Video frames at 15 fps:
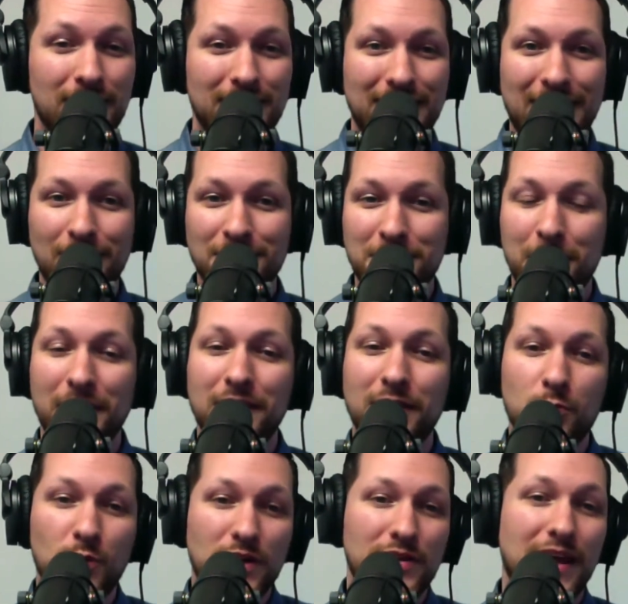Now, depending
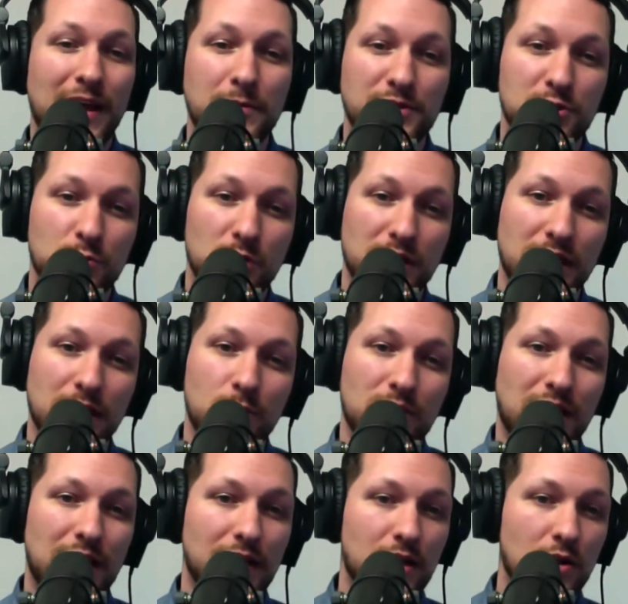on what language you're working in,
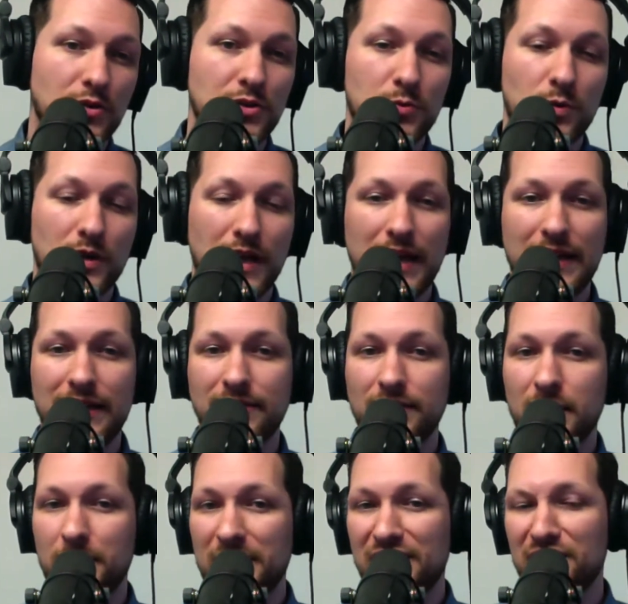what kind of code you're working in, it's
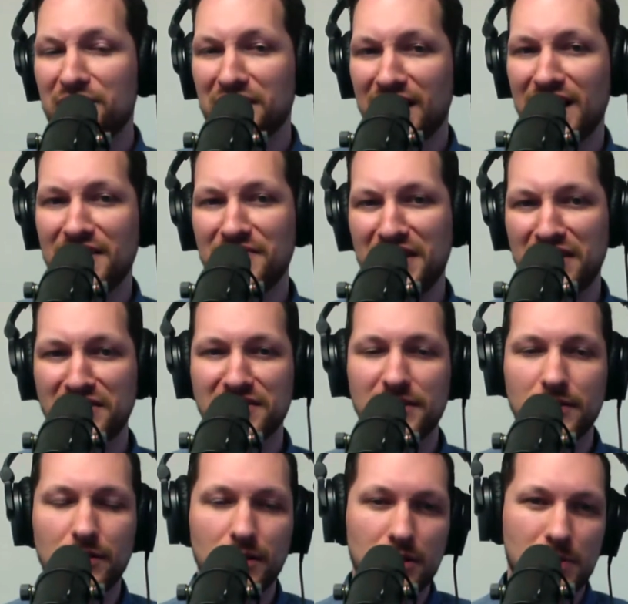going to be a different kind of error. It's
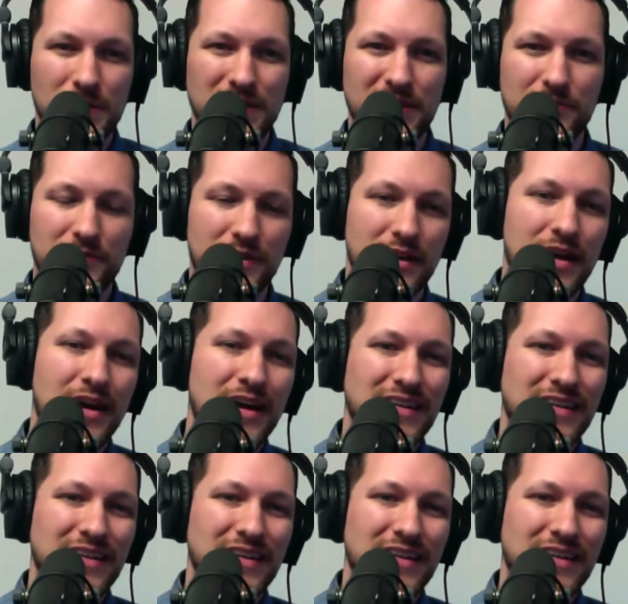going to look a little bit different.